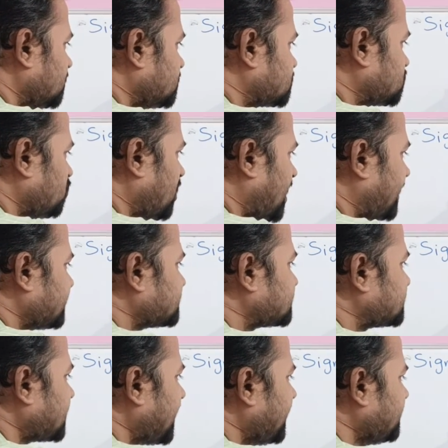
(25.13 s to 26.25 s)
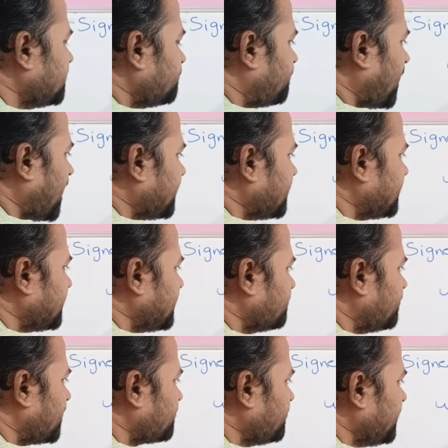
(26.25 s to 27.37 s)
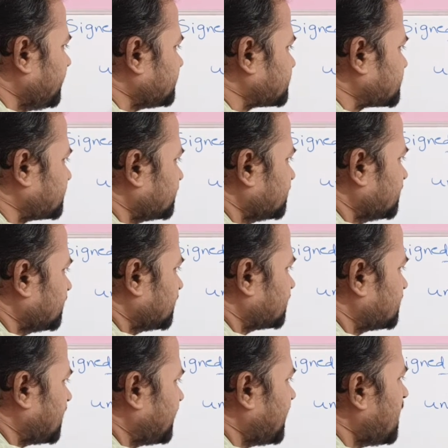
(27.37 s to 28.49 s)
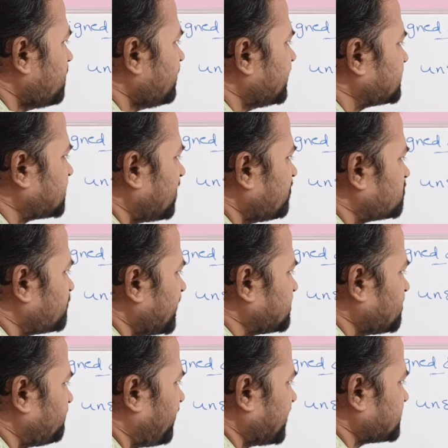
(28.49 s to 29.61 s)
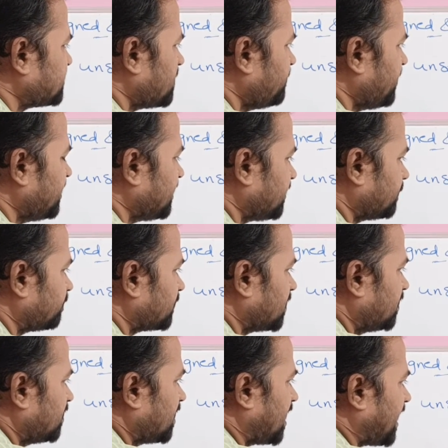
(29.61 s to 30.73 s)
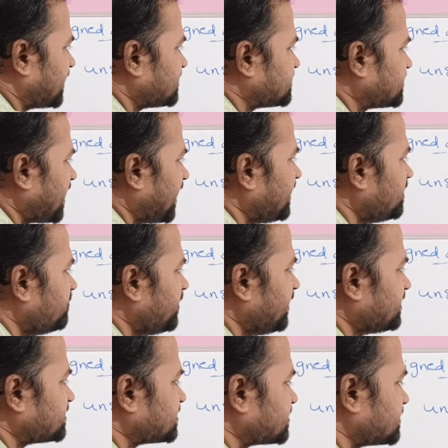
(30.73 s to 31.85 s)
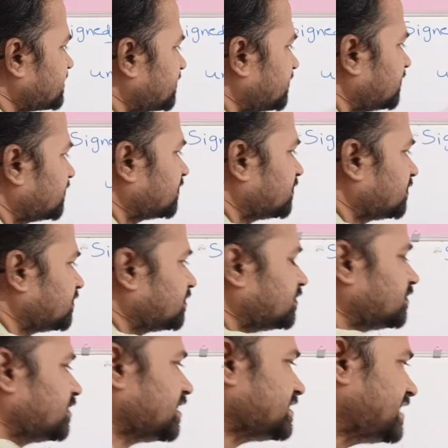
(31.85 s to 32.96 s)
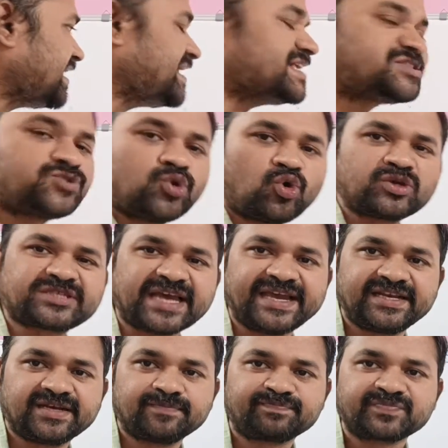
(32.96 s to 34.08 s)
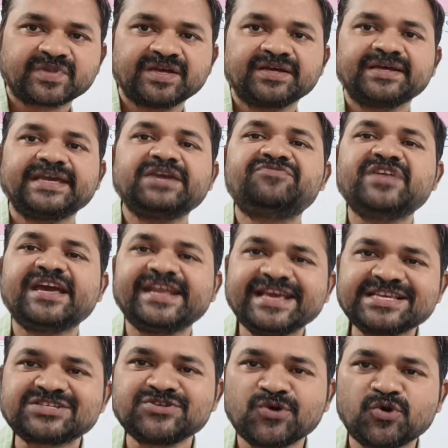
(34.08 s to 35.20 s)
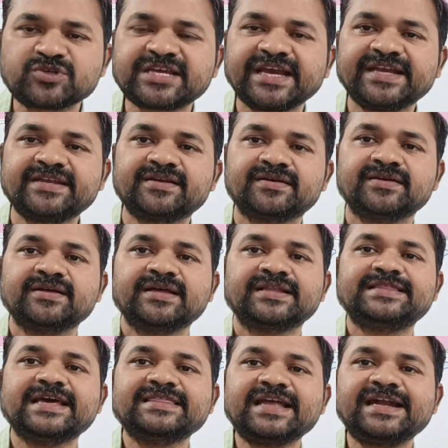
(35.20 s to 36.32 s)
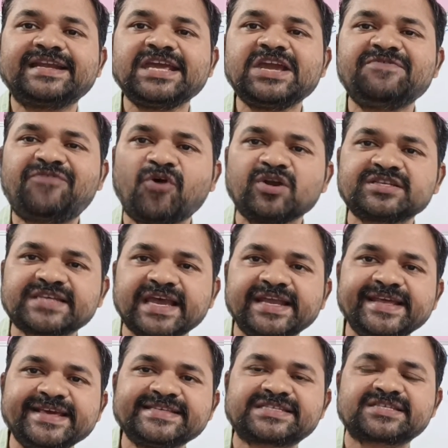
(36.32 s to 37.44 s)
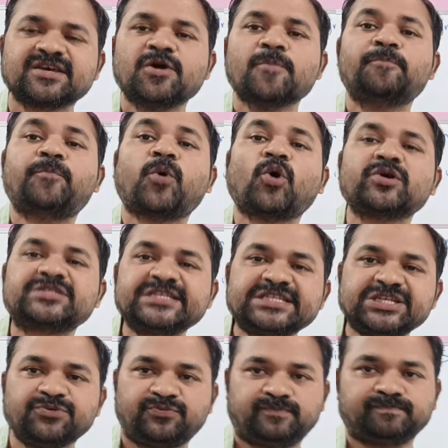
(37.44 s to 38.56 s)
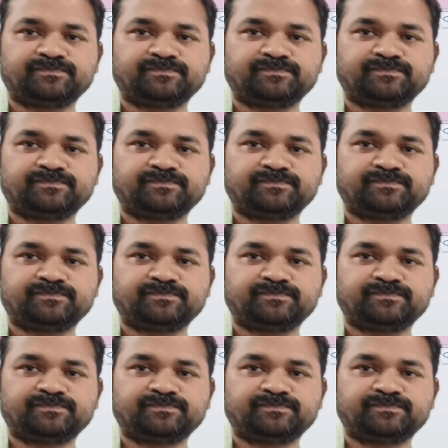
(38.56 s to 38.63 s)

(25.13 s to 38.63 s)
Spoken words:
So, unsigned binary number means the name itself specifies the meaning. Unsigned means there is no sign. If there is no sign, then the default sign is positive.